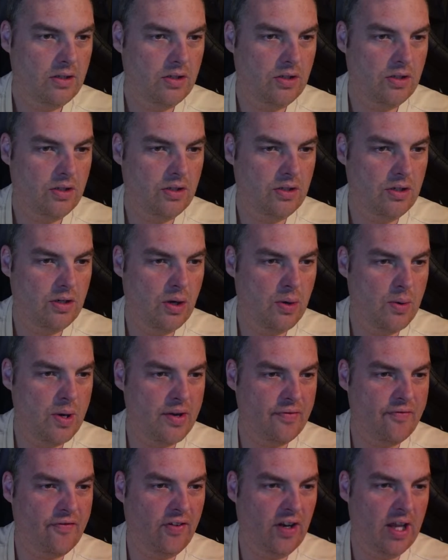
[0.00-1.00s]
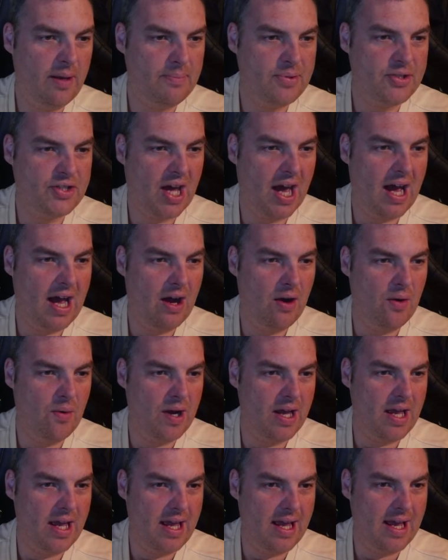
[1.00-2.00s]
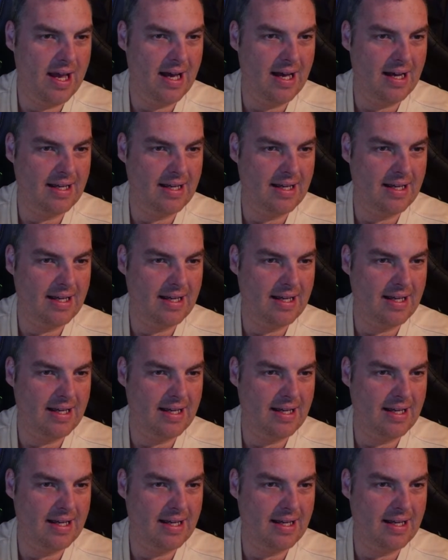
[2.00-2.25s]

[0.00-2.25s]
Oh, it flips out here.